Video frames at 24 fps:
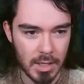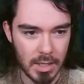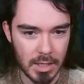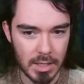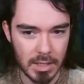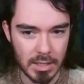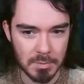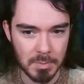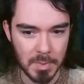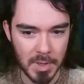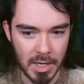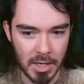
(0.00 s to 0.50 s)

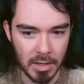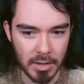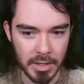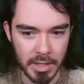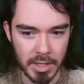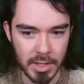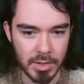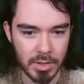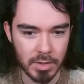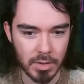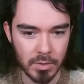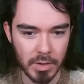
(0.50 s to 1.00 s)
Isbale
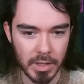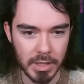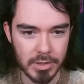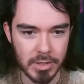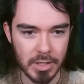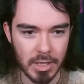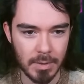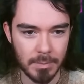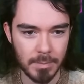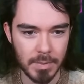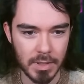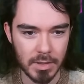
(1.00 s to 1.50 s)
is a great
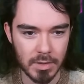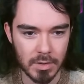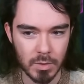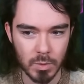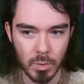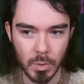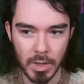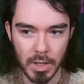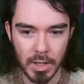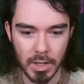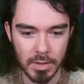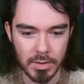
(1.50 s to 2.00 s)
champion as
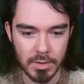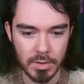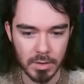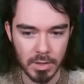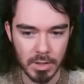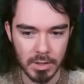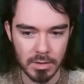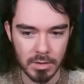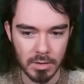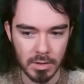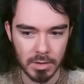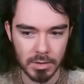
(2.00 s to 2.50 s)
well, so
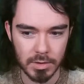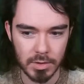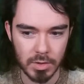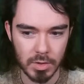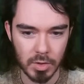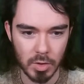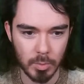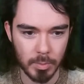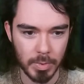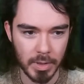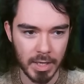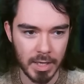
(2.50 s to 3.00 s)
that's not
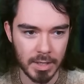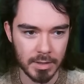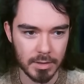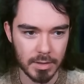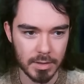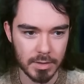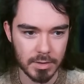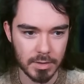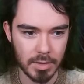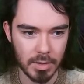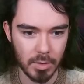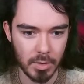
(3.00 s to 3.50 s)
too bad.
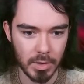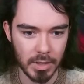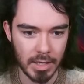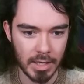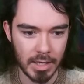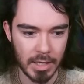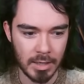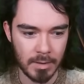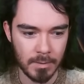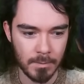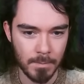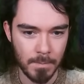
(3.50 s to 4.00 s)
Let's go
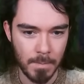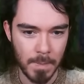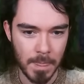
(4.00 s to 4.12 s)
again.